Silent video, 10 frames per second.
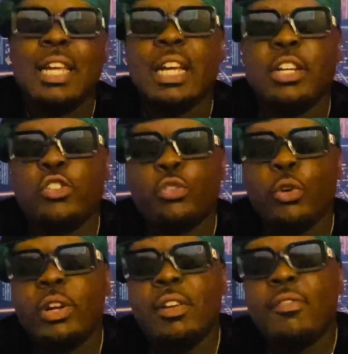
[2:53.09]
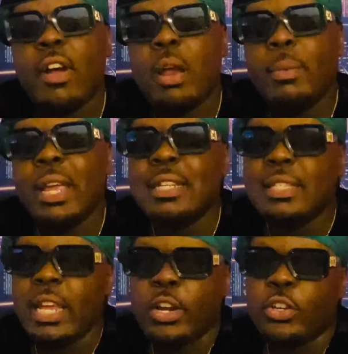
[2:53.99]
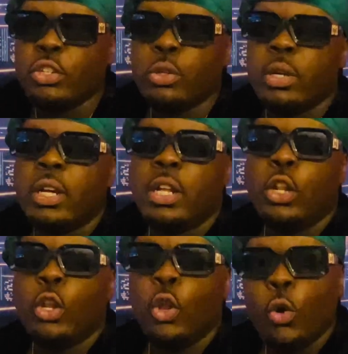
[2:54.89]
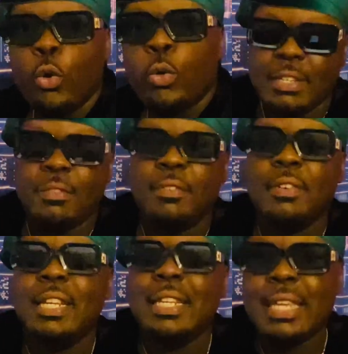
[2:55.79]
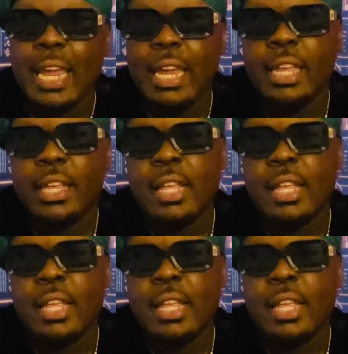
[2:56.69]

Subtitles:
control the environment and take her to a low date.